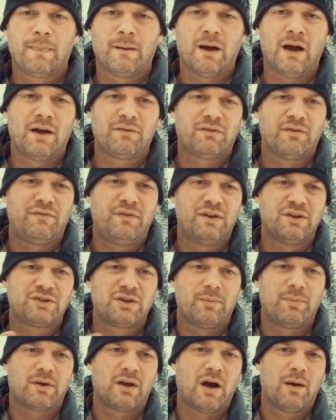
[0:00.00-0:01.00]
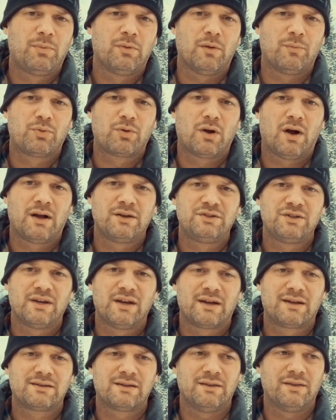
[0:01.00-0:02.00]
I have to finish up a couple of
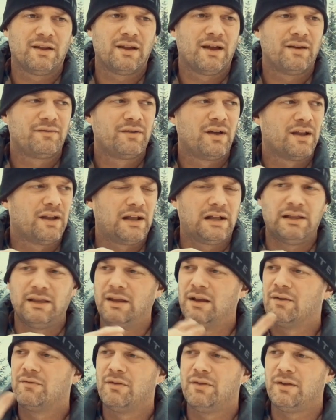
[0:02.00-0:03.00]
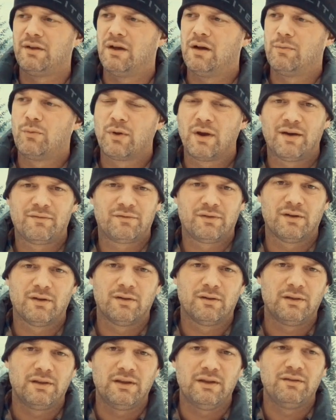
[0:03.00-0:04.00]
projects and then I've got to clean everything up. We have
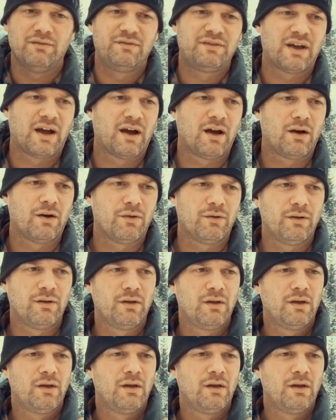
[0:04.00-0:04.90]
to leave town